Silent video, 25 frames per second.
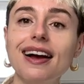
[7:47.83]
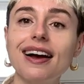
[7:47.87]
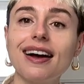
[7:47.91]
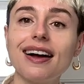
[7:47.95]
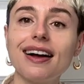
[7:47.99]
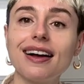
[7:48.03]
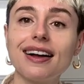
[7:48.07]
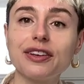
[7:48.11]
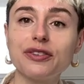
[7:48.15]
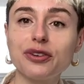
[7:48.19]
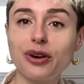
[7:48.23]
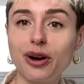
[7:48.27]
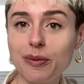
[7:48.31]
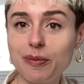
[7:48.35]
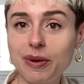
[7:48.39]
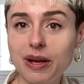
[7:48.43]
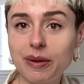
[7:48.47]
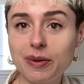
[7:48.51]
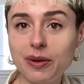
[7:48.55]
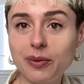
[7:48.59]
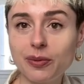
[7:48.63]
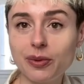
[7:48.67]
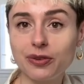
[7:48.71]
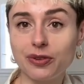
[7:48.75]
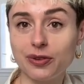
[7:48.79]
Tar
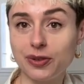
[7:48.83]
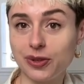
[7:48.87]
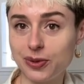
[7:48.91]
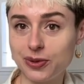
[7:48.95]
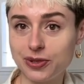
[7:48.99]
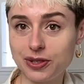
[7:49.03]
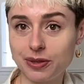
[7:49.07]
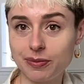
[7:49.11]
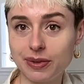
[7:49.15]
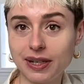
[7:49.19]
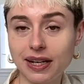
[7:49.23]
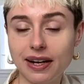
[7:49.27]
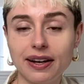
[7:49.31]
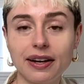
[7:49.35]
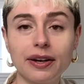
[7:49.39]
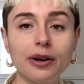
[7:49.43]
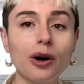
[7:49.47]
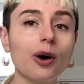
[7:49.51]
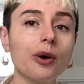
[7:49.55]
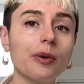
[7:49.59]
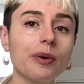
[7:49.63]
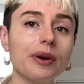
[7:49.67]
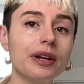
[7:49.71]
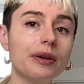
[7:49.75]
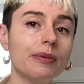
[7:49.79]
Baby was new to me. I had
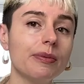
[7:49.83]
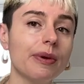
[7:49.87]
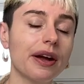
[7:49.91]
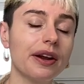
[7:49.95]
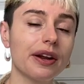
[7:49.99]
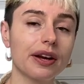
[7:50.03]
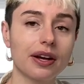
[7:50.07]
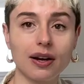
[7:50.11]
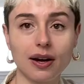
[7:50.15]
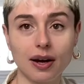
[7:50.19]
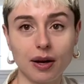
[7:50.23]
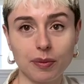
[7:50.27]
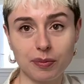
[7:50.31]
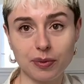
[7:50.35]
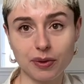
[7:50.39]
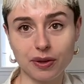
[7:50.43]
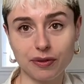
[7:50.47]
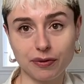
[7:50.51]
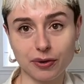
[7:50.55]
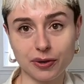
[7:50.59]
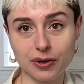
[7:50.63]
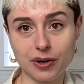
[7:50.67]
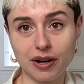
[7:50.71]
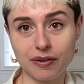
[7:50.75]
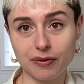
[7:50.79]
already read a couple of
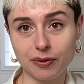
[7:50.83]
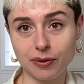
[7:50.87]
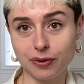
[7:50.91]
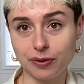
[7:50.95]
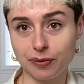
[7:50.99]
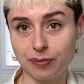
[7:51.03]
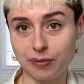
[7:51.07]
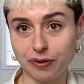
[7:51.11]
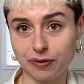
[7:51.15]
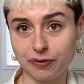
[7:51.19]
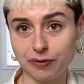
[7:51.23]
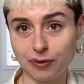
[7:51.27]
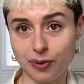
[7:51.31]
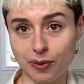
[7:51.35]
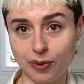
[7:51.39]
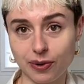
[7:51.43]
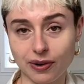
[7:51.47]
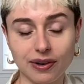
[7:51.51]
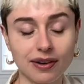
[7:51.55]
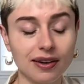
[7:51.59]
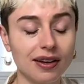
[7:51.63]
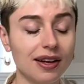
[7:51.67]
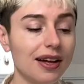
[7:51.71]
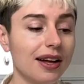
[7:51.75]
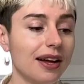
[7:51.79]
her novels
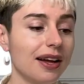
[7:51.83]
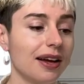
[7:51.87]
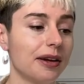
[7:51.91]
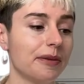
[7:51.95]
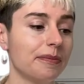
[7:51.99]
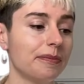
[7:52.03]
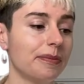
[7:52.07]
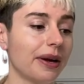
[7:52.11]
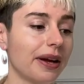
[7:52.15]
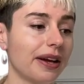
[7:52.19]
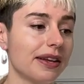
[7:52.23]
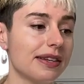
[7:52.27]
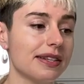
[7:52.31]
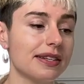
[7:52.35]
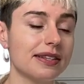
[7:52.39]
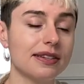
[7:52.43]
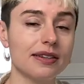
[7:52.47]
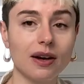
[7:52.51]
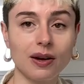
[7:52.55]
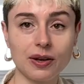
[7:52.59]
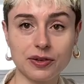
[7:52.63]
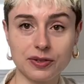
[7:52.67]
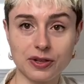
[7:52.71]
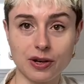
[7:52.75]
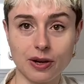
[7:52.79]
before, but
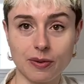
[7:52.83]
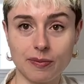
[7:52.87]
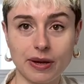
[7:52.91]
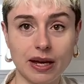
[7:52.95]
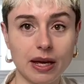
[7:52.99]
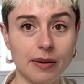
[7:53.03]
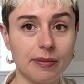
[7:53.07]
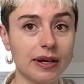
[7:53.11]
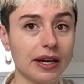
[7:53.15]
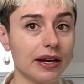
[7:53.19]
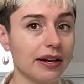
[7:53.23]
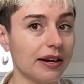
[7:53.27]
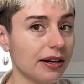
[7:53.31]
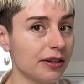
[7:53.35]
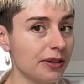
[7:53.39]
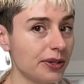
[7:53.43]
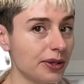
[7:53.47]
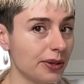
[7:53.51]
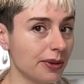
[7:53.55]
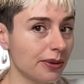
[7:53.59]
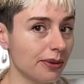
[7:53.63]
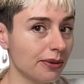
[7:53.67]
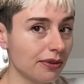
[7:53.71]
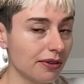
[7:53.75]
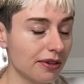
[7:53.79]
not Tar Baby, and I
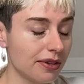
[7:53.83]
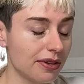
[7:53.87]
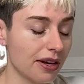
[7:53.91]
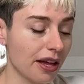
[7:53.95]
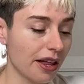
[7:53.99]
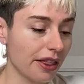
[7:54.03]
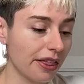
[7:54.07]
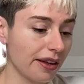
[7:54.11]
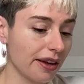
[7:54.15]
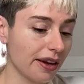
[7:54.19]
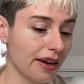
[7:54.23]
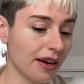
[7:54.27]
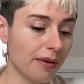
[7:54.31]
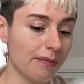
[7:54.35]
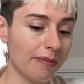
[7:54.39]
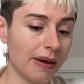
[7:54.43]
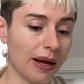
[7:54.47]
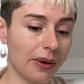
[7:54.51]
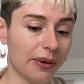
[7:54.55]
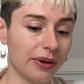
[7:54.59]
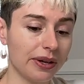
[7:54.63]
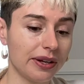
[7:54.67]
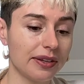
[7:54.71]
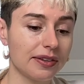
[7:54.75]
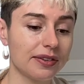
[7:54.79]
knew nothing
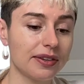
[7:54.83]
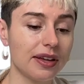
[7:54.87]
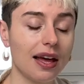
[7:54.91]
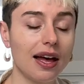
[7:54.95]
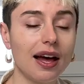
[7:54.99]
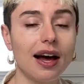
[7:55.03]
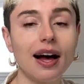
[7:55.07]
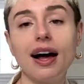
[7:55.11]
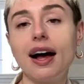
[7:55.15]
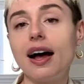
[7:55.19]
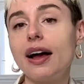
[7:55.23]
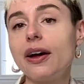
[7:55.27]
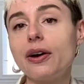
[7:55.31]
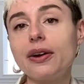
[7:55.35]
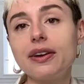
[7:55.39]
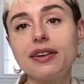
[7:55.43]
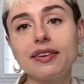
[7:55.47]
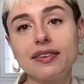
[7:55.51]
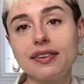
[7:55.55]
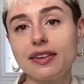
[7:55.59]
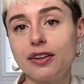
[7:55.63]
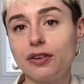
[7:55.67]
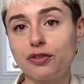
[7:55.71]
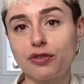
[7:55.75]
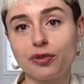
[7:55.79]
about it. I
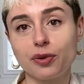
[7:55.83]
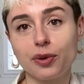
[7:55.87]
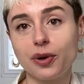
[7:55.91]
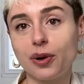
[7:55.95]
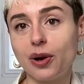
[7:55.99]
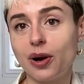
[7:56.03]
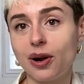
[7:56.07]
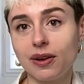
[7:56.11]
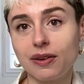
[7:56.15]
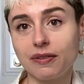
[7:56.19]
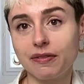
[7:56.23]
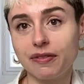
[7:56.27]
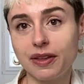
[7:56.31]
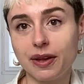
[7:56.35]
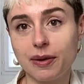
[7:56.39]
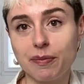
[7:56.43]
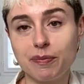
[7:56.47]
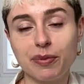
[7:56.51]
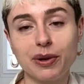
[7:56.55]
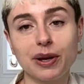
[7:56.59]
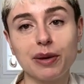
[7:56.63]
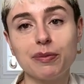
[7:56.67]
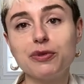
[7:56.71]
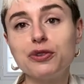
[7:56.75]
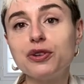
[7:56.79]
honestly enjoyed all of them,
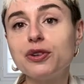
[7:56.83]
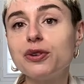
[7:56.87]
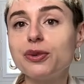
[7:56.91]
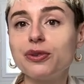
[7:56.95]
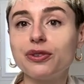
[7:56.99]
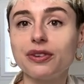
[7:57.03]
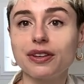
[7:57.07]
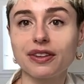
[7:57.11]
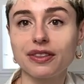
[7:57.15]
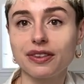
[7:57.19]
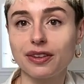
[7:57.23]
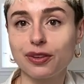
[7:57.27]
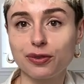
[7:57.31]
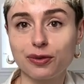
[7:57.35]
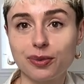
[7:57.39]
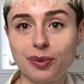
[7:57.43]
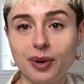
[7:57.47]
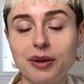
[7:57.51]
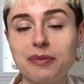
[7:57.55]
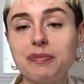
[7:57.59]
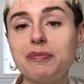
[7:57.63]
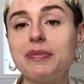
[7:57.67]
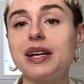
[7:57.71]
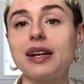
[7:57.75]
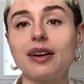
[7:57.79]
but I'm choosing this
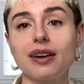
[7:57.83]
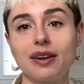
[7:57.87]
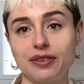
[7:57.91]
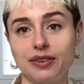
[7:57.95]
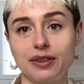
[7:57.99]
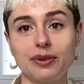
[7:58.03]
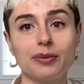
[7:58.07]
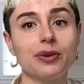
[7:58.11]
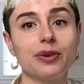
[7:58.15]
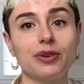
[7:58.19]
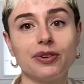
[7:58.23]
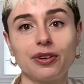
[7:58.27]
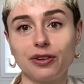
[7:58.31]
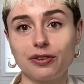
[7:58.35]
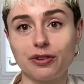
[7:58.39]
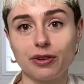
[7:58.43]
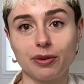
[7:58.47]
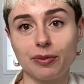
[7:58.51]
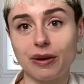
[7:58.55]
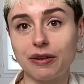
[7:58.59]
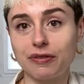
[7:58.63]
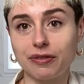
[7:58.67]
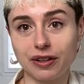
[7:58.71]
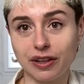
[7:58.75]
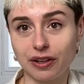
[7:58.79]
one because it was such a
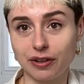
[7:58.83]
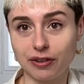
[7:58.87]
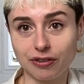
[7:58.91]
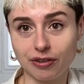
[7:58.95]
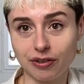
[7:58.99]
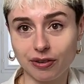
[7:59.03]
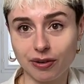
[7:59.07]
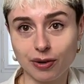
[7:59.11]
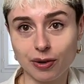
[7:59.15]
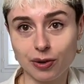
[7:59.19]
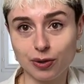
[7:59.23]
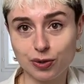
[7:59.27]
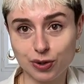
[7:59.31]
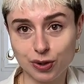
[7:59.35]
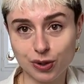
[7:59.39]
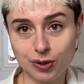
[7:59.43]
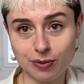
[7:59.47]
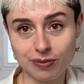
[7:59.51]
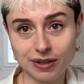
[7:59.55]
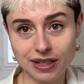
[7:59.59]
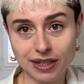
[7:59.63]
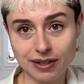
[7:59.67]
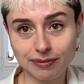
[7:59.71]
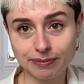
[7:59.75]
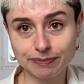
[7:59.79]
revelation to
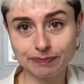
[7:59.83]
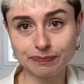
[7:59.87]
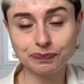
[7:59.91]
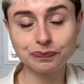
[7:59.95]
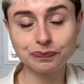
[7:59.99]
me.